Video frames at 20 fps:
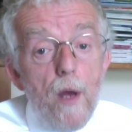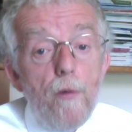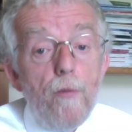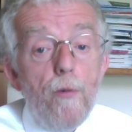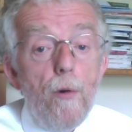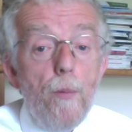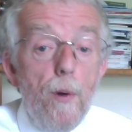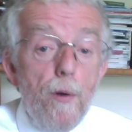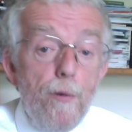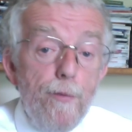
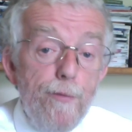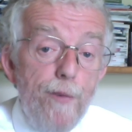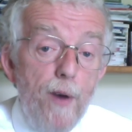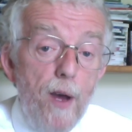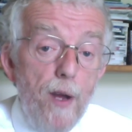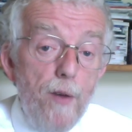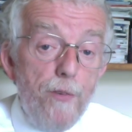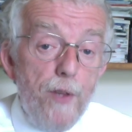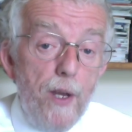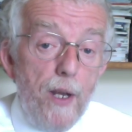for about
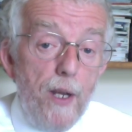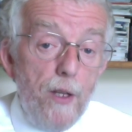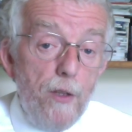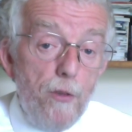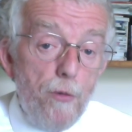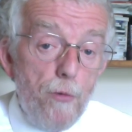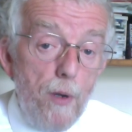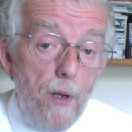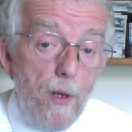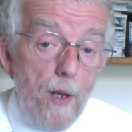5
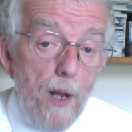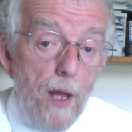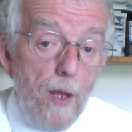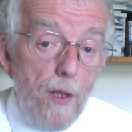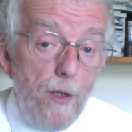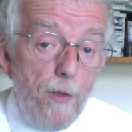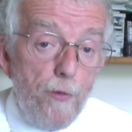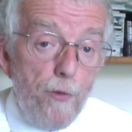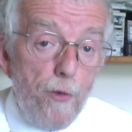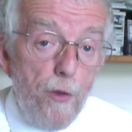seconds,
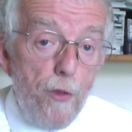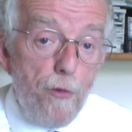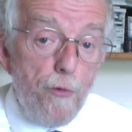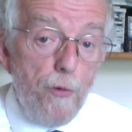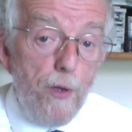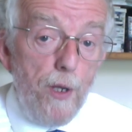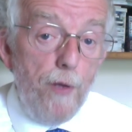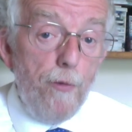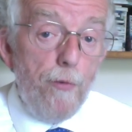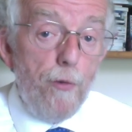relax for
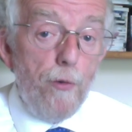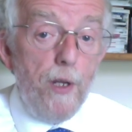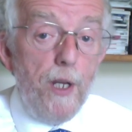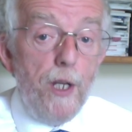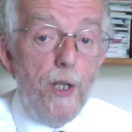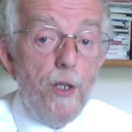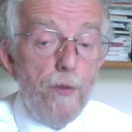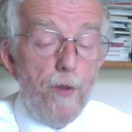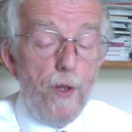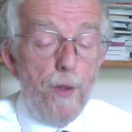3 for
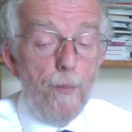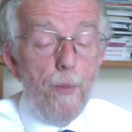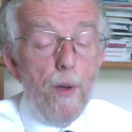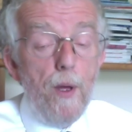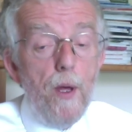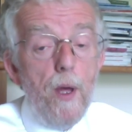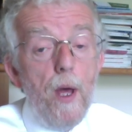each of them.